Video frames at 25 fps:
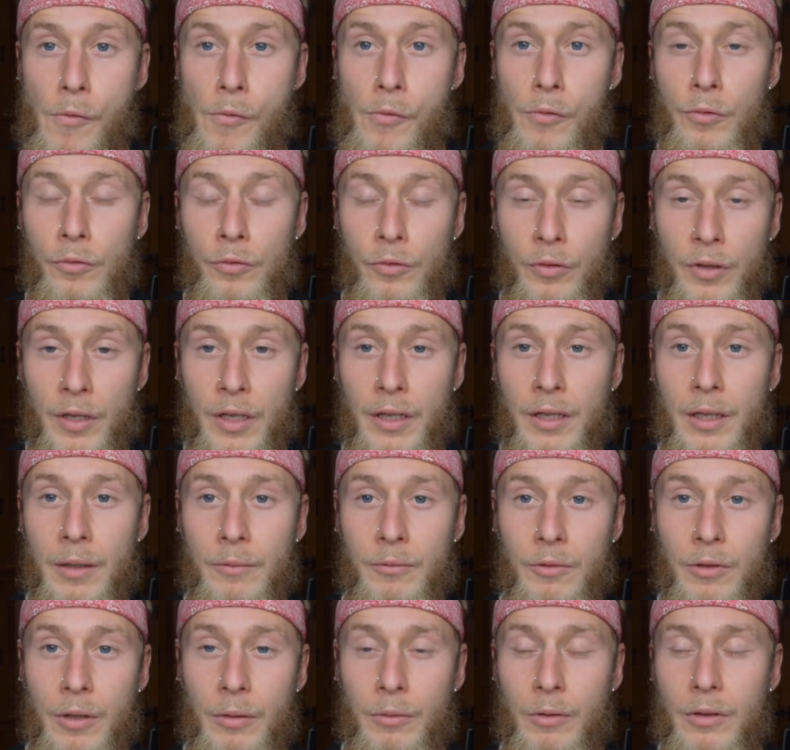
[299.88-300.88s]
So yeah, that's
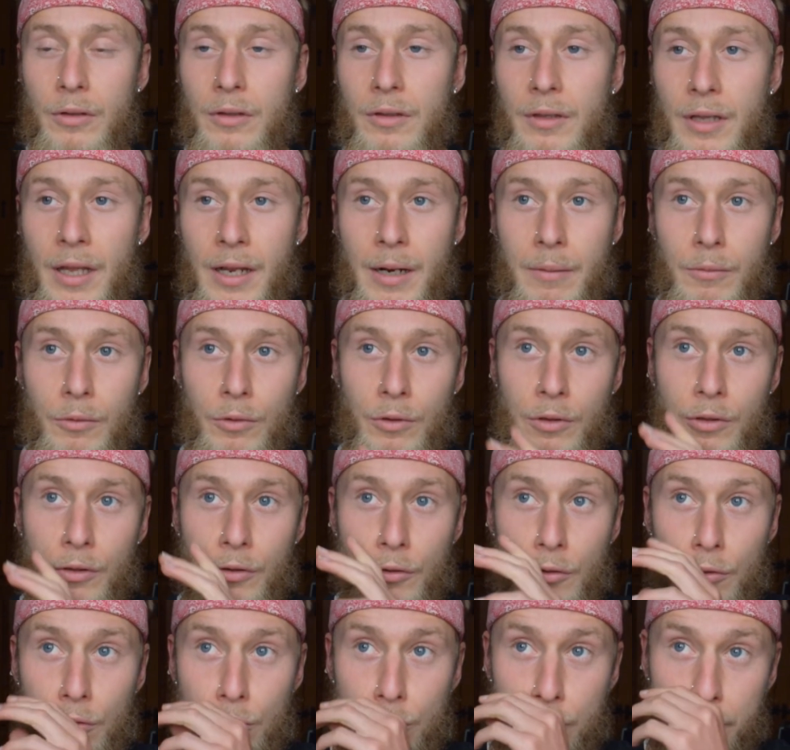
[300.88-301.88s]
going that I'm gonna
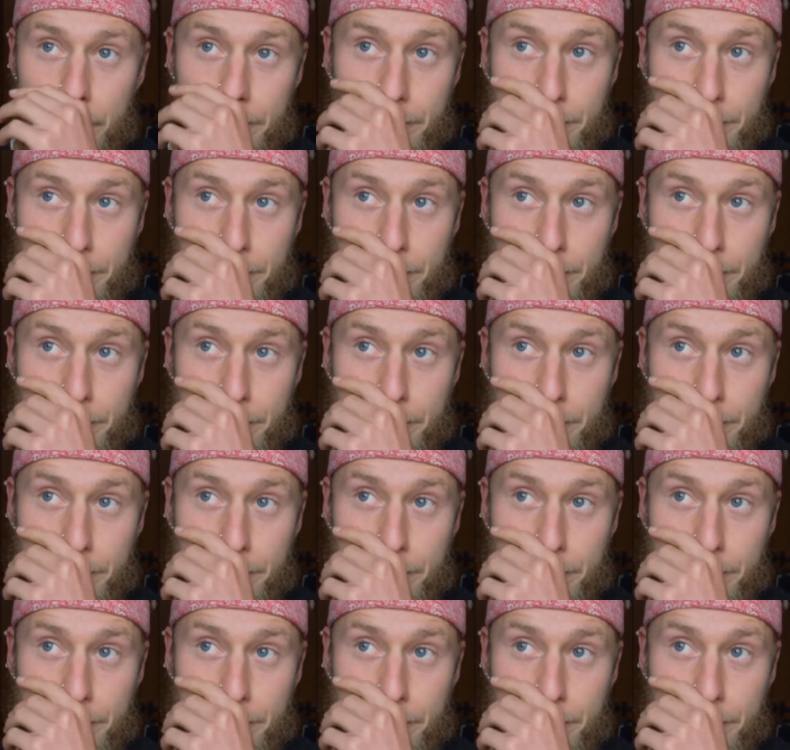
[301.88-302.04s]
do.